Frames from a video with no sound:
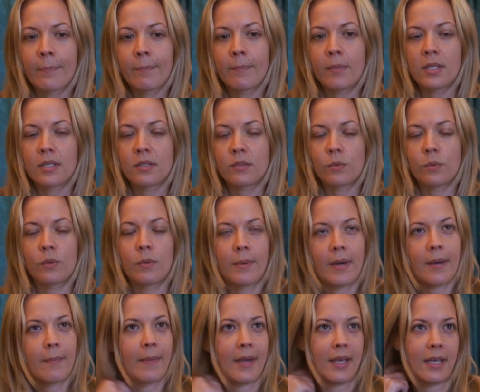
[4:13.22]
But it's all
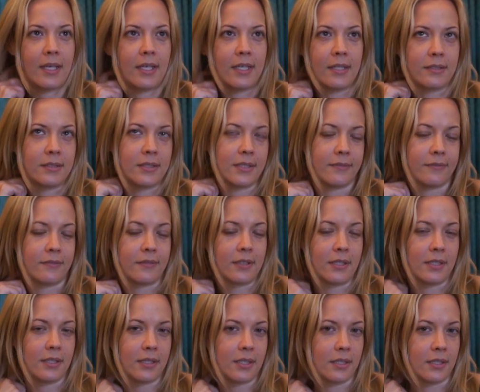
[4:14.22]
about making
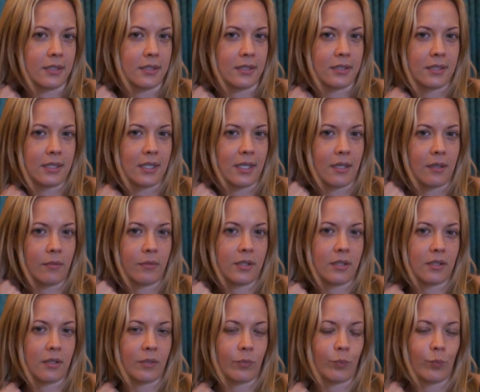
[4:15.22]
different decisions now,
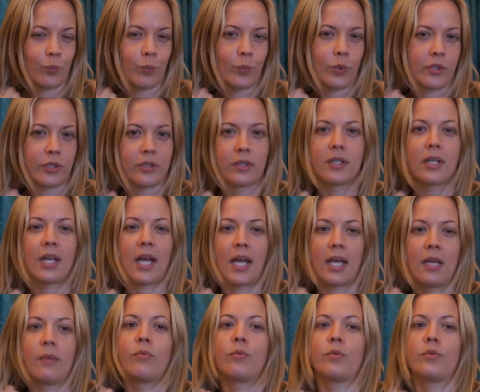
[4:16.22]
which I wasn't
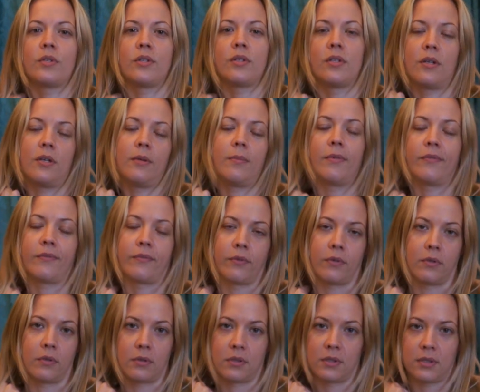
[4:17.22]
able to do
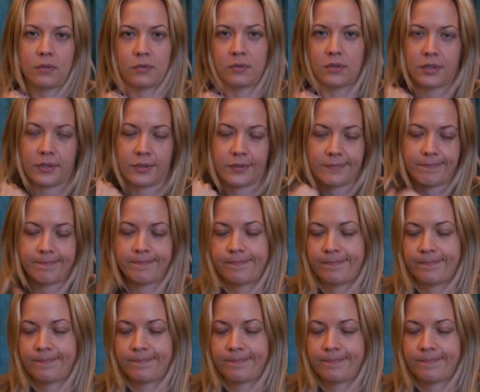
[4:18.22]
before because I was just